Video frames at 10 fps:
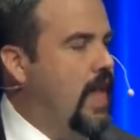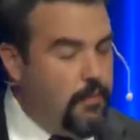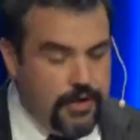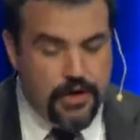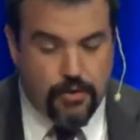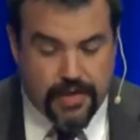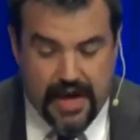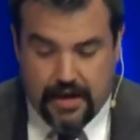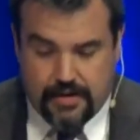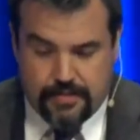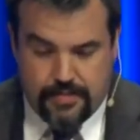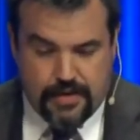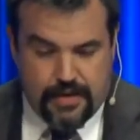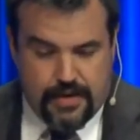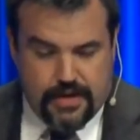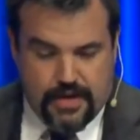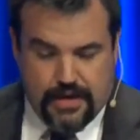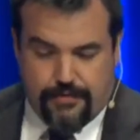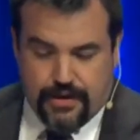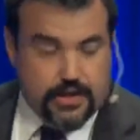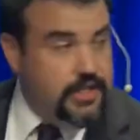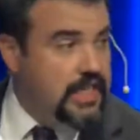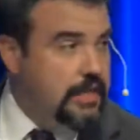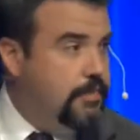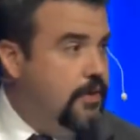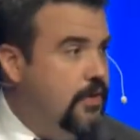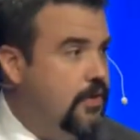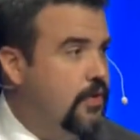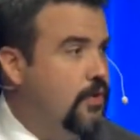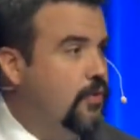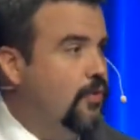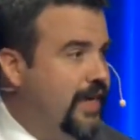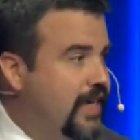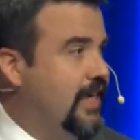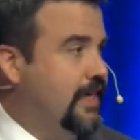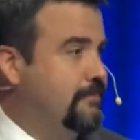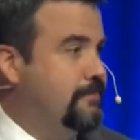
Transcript: And we know that if we keep reading.